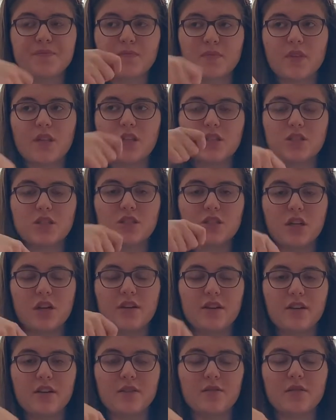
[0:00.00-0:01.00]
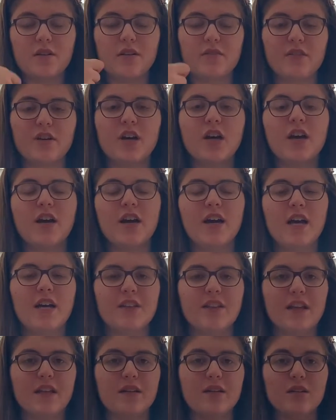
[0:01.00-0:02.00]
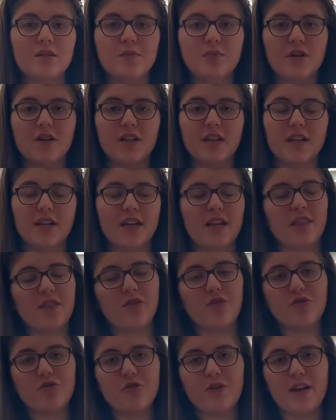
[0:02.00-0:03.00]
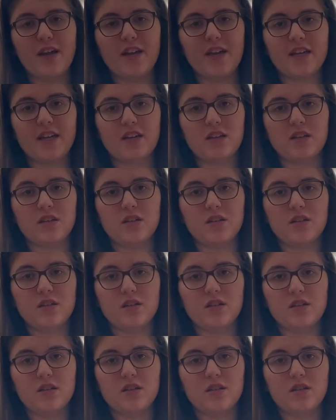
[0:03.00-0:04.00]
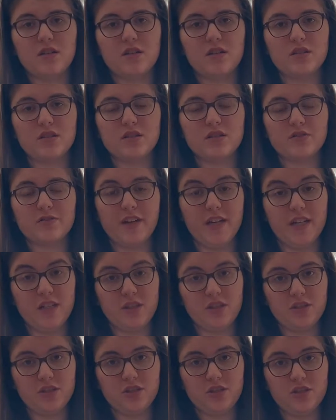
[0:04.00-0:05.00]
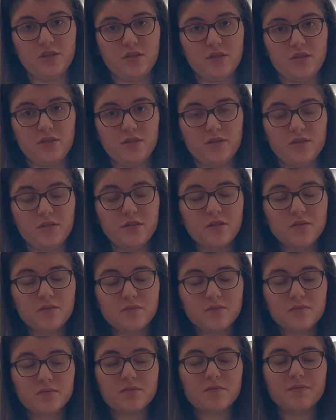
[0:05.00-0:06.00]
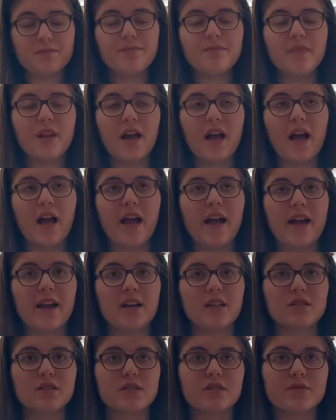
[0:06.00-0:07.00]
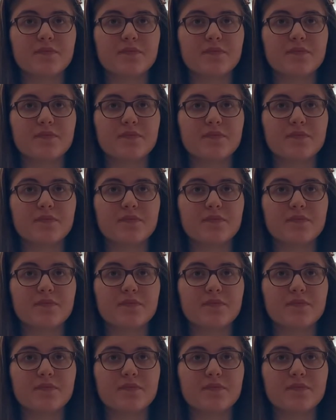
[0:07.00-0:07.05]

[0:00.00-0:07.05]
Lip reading: stir it or whatever, and then put it in through a syringe. And